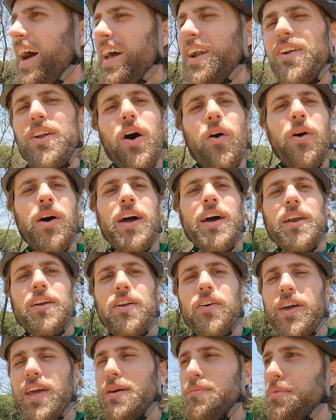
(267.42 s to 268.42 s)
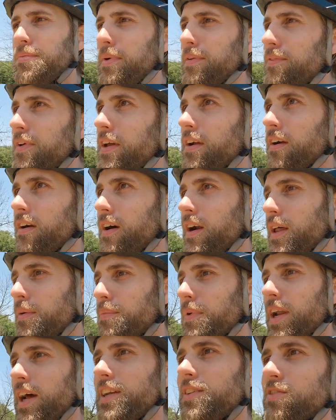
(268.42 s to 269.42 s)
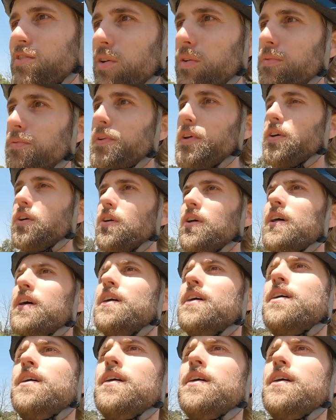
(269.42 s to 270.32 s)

I don't know. I can't put my finger on it, but I just don't feel